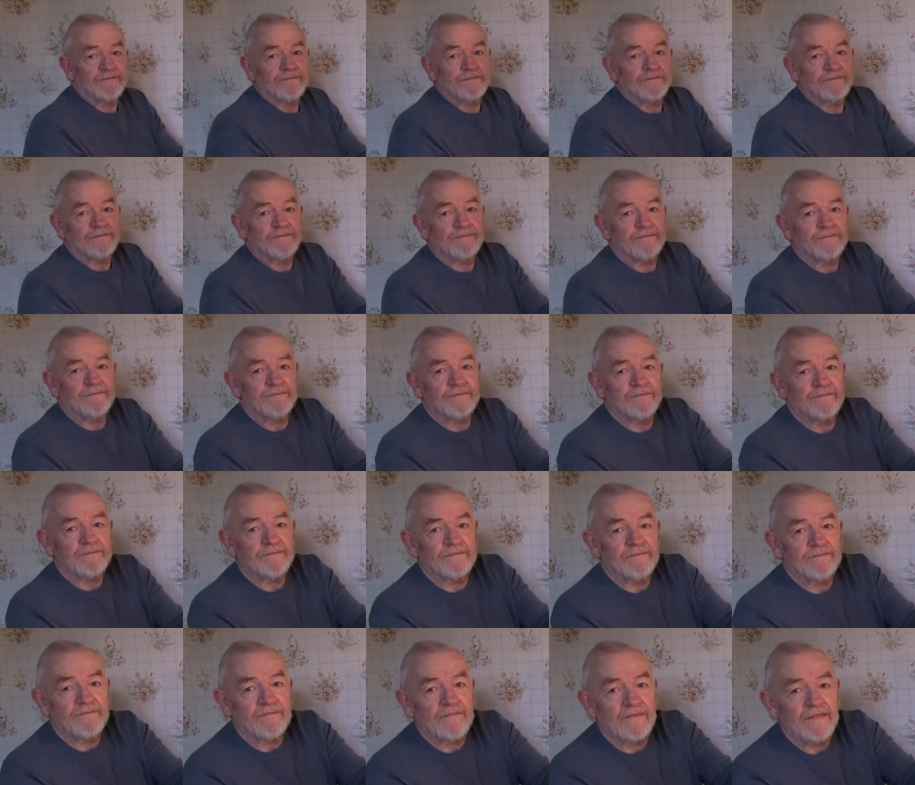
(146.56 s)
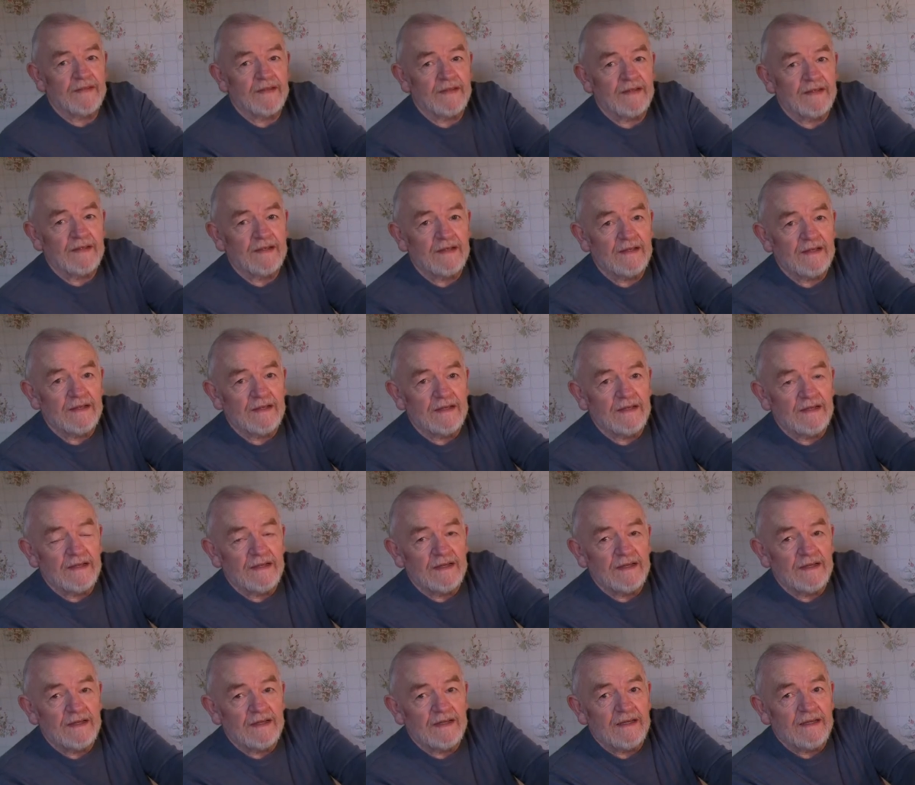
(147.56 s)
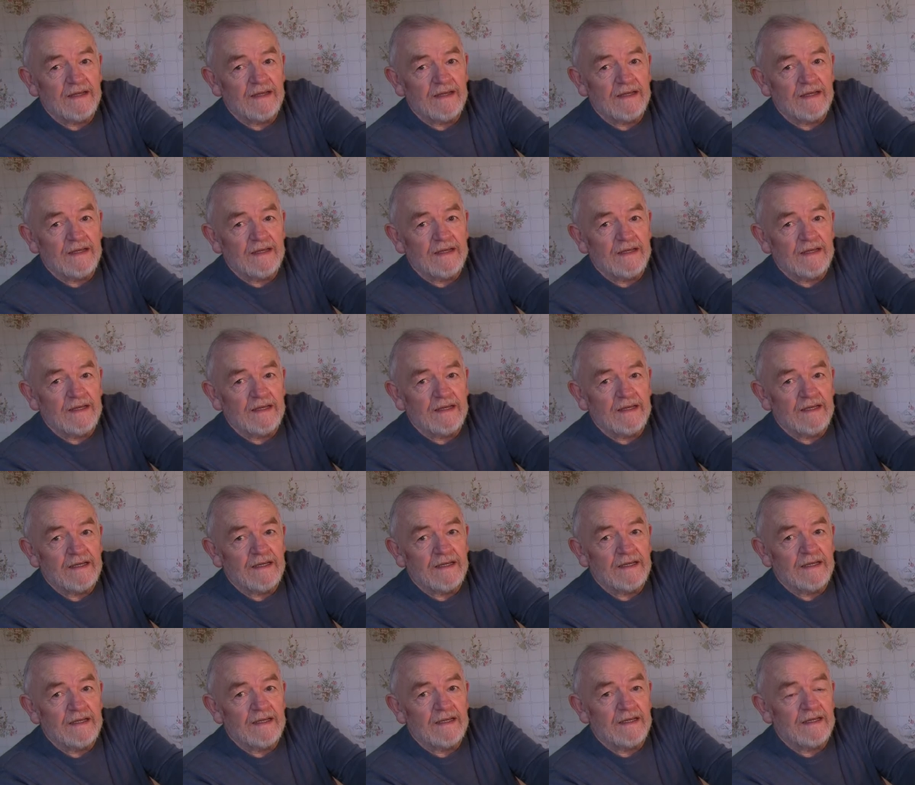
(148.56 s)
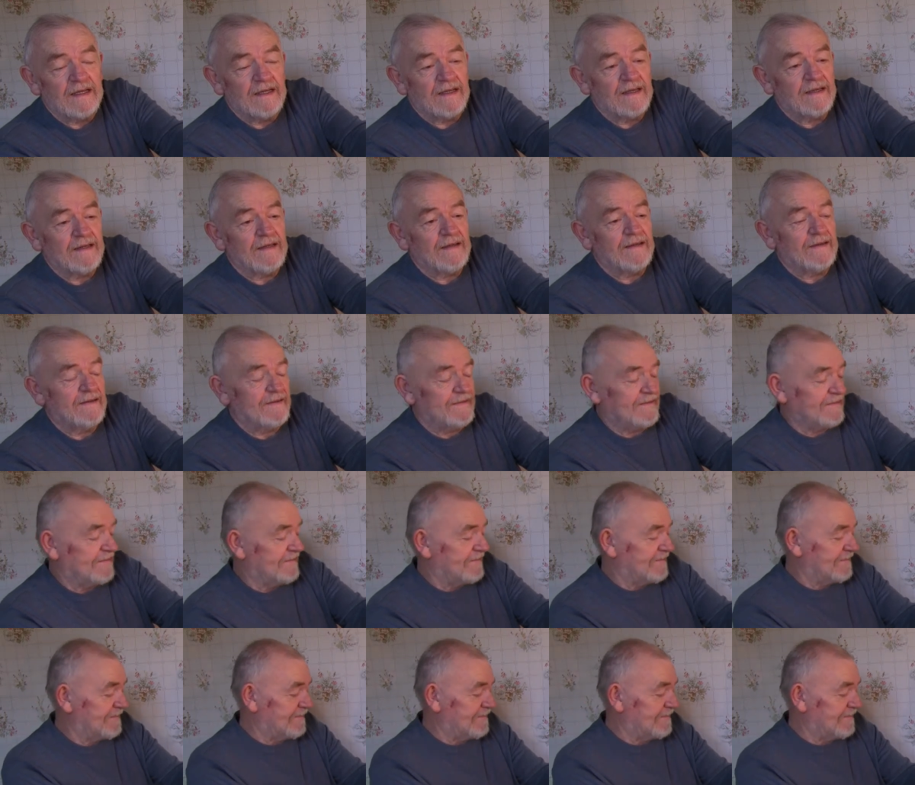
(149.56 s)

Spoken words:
(no one is talking)